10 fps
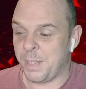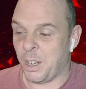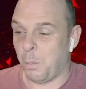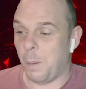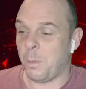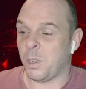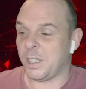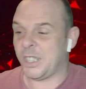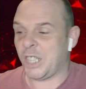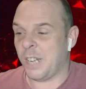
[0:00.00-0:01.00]
They've got one more on
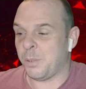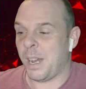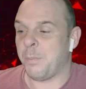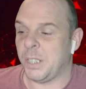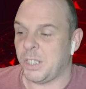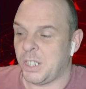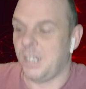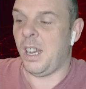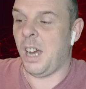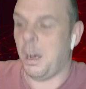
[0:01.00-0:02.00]
their channel now, which I